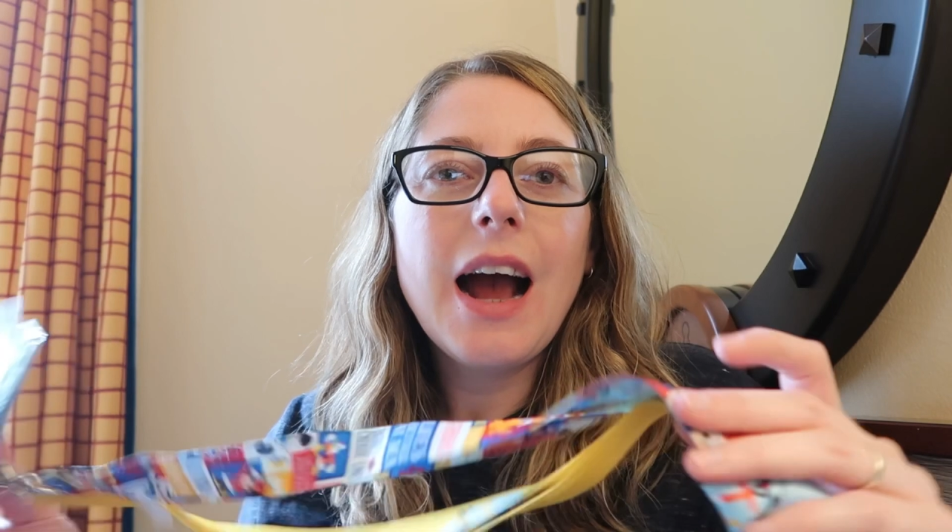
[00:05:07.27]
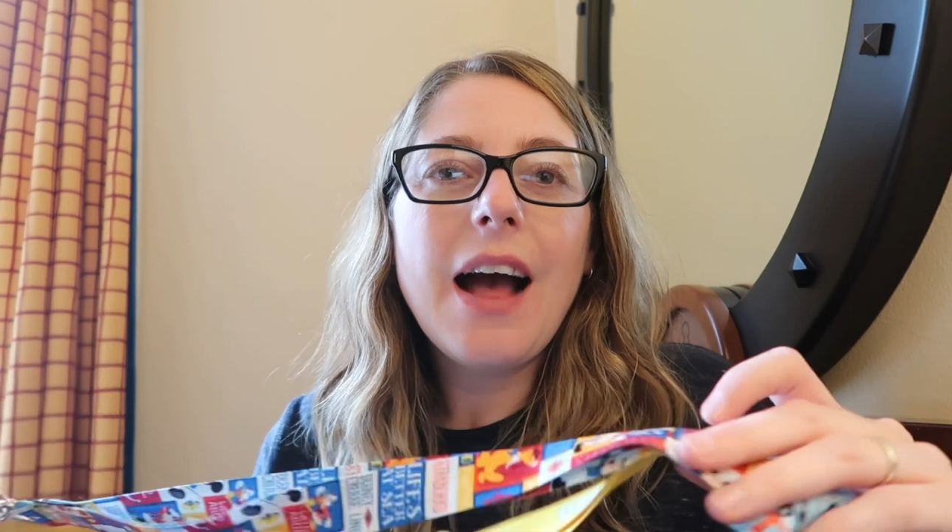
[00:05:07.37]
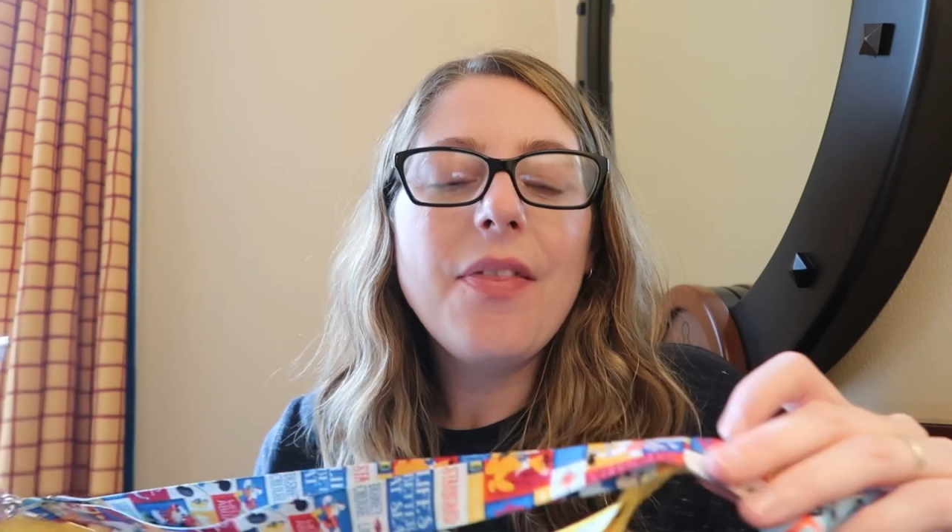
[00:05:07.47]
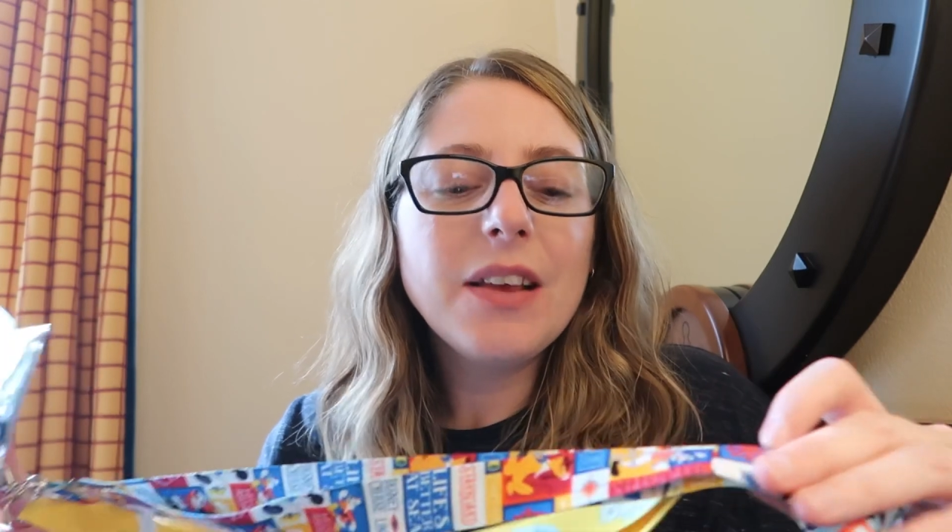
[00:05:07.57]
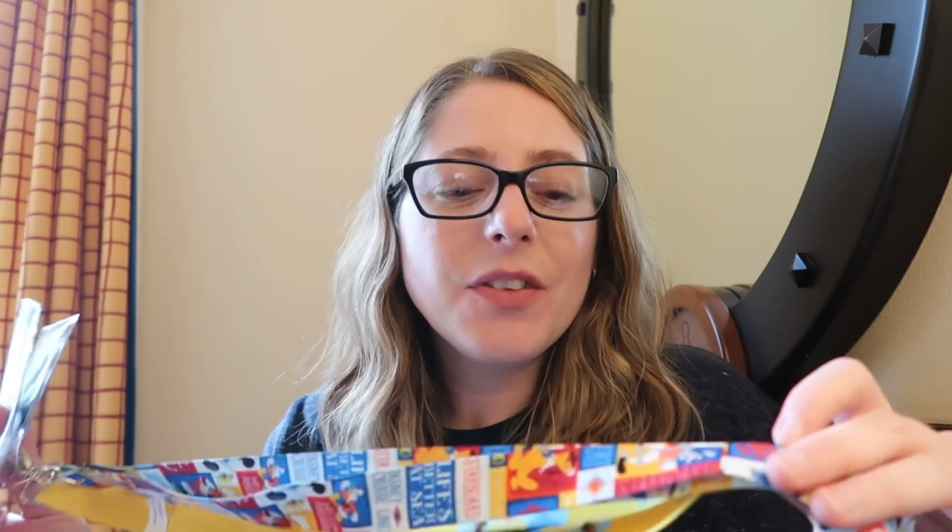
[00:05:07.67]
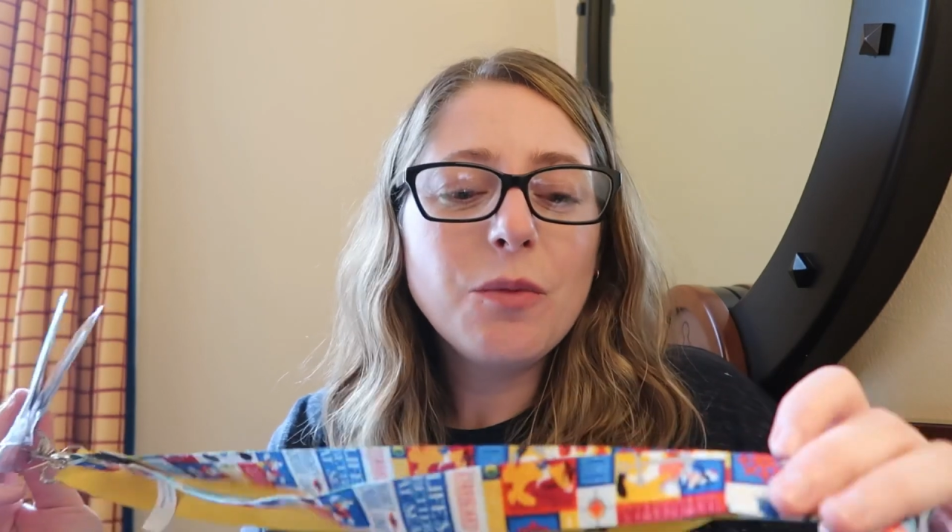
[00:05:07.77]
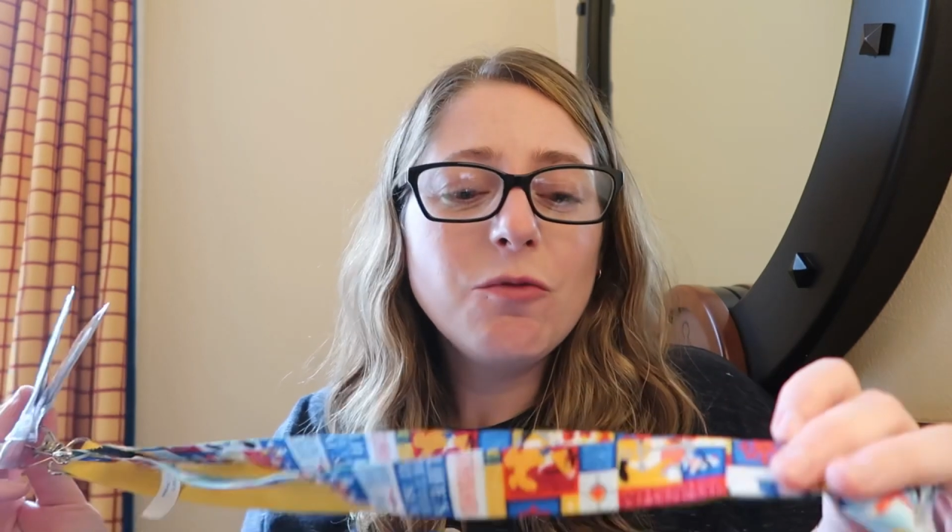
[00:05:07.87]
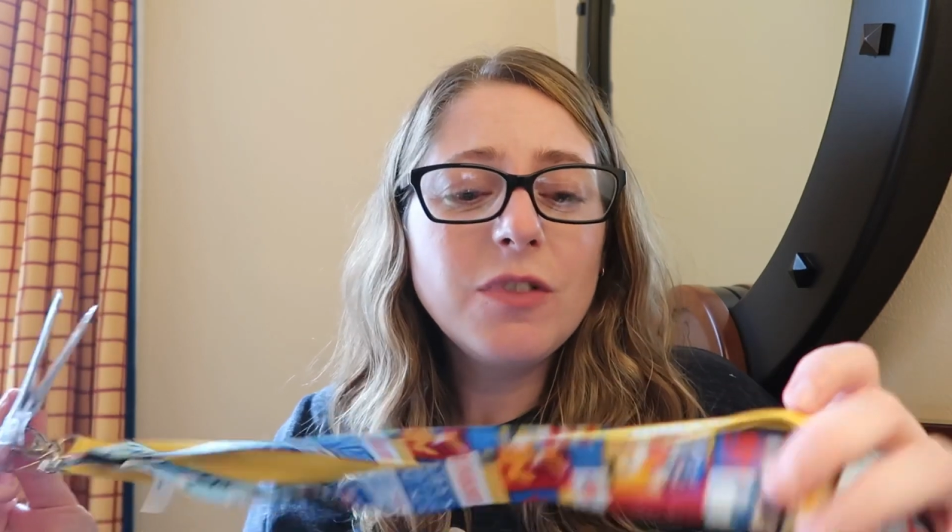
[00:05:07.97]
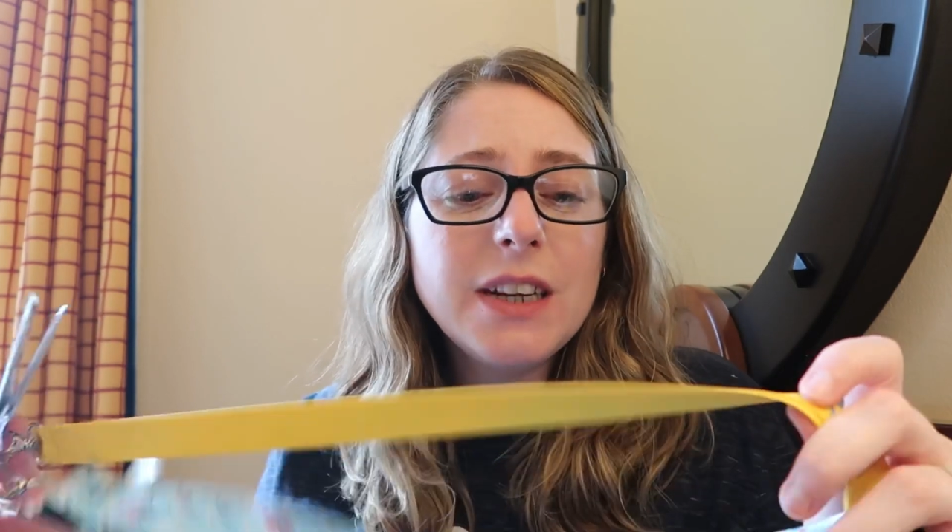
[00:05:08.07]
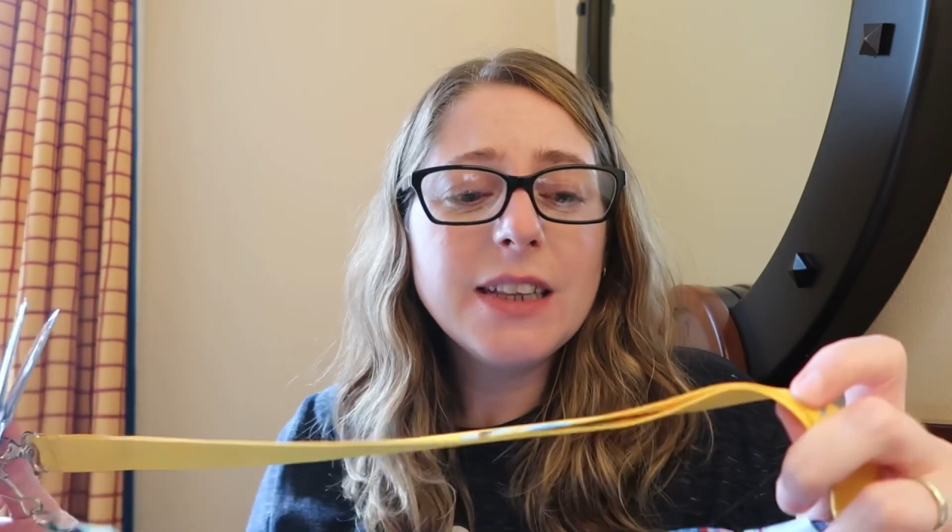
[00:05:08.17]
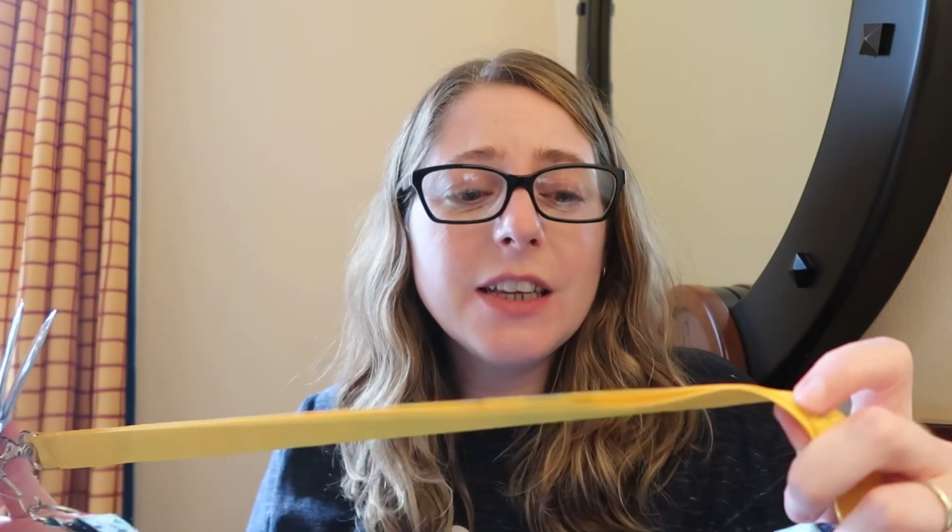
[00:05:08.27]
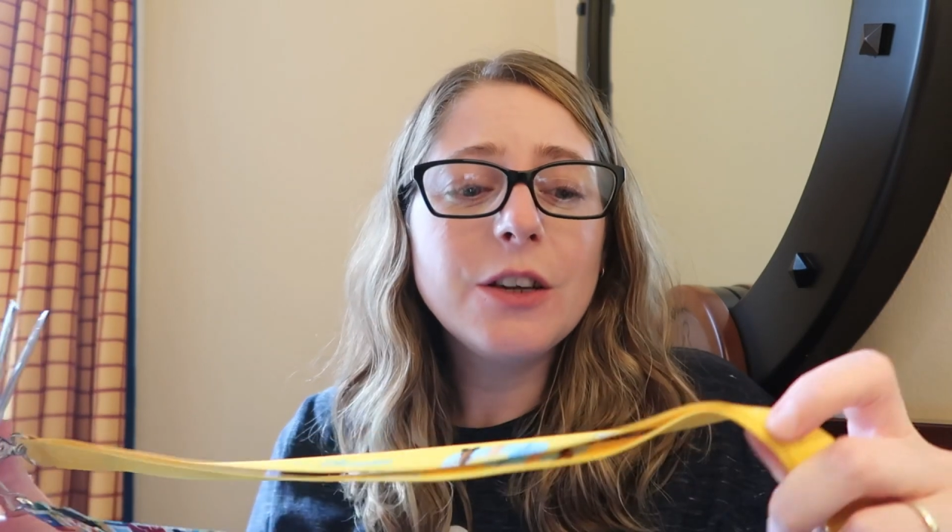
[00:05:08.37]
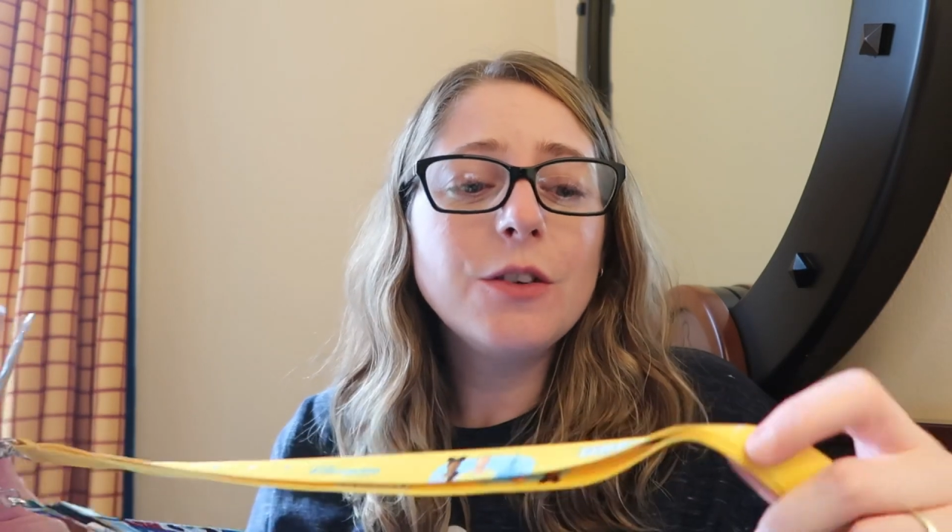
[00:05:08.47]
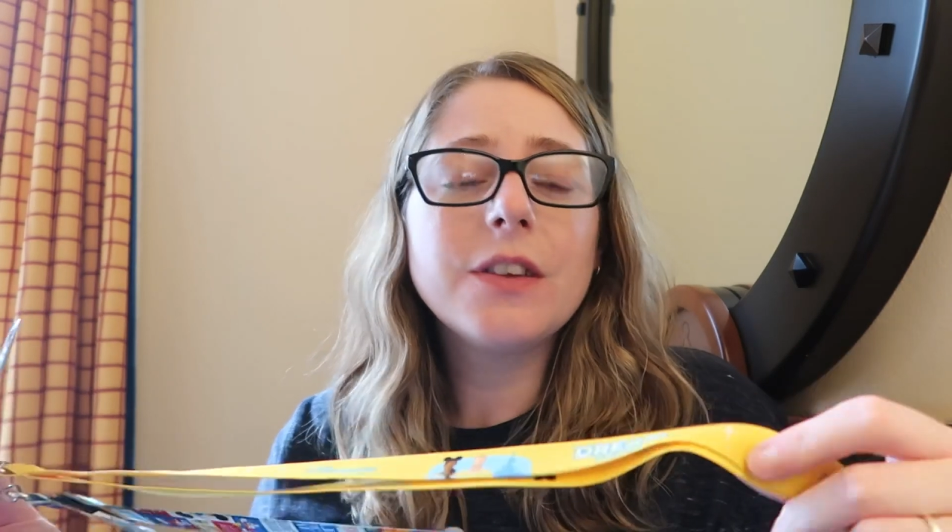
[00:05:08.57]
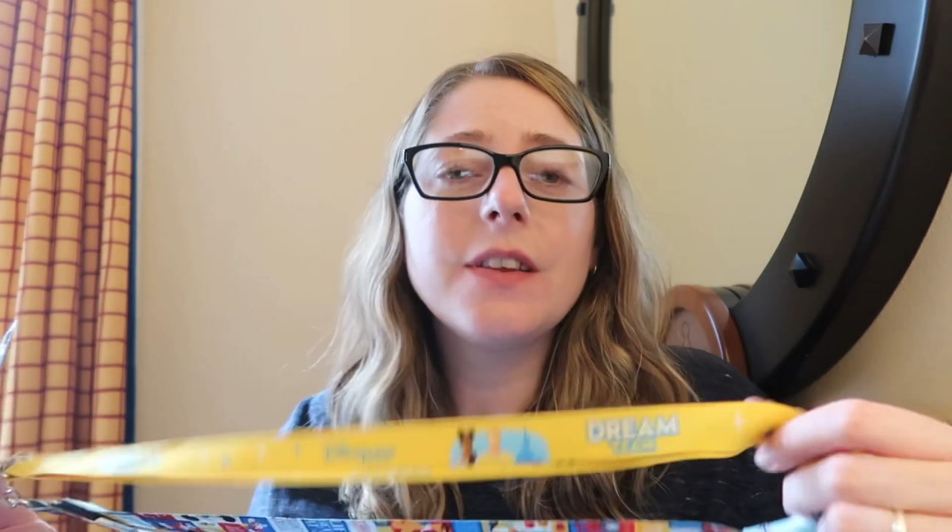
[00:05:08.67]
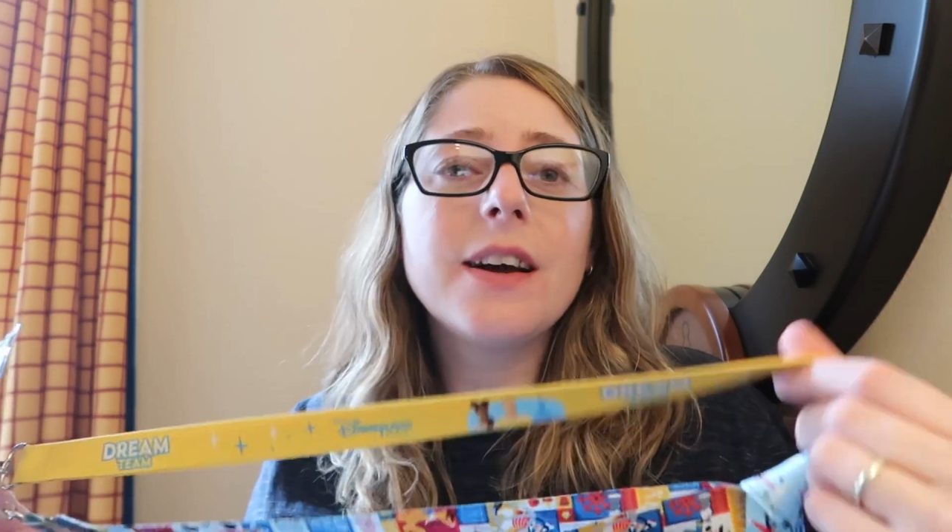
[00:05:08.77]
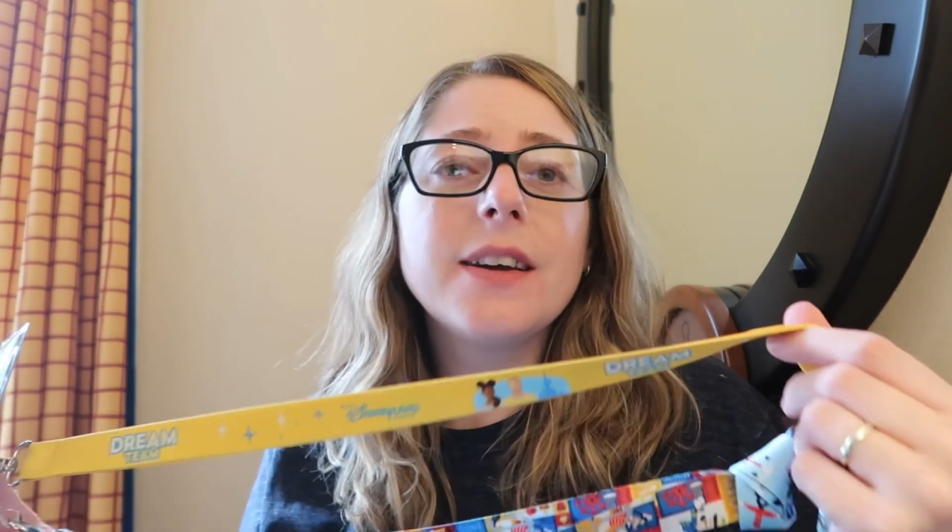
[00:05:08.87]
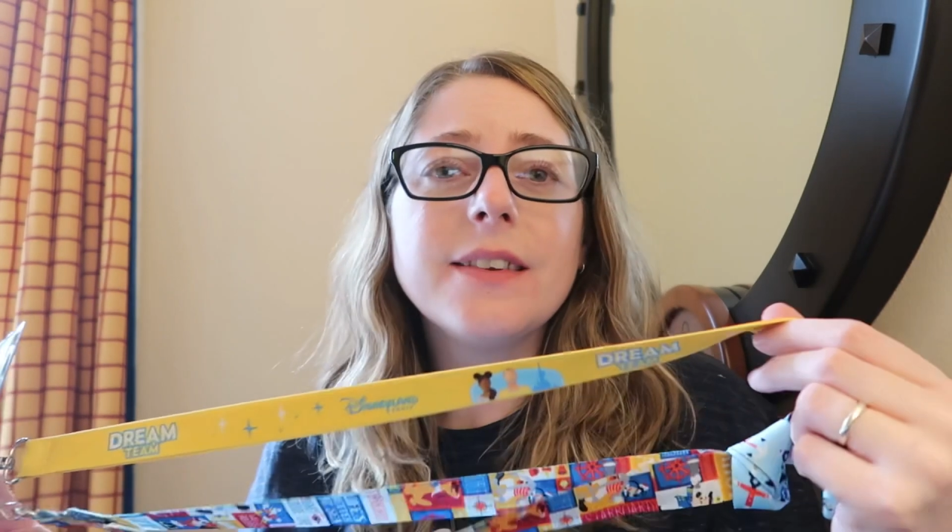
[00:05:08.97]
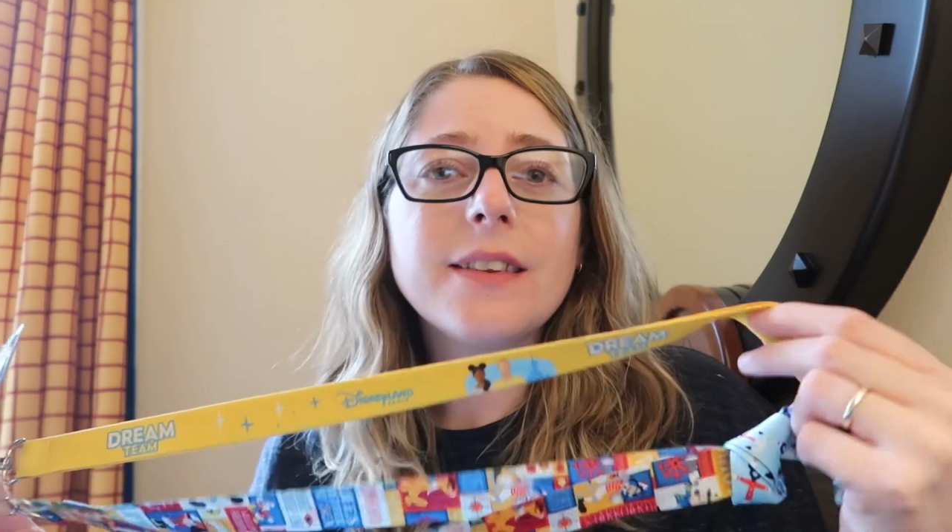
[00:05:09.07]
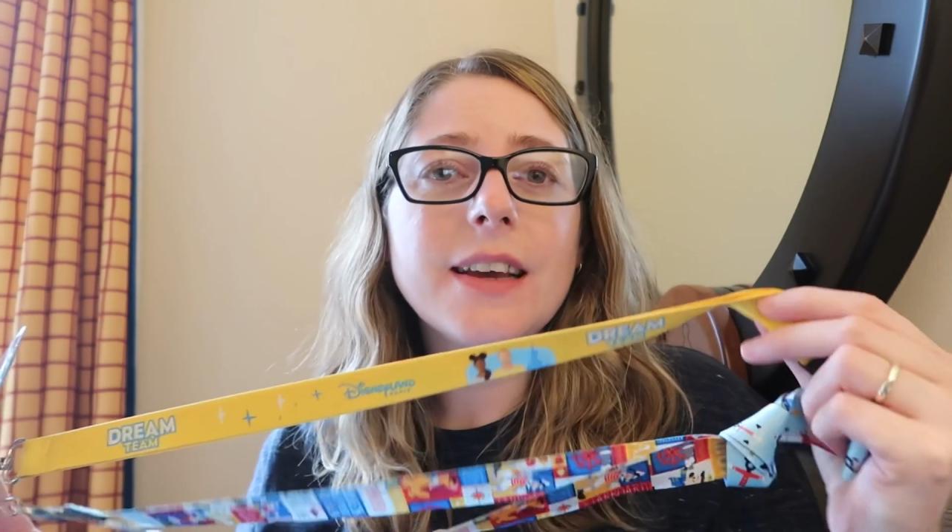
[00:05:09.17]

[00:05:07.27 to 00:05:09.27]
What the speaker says: And there's some really cute designs.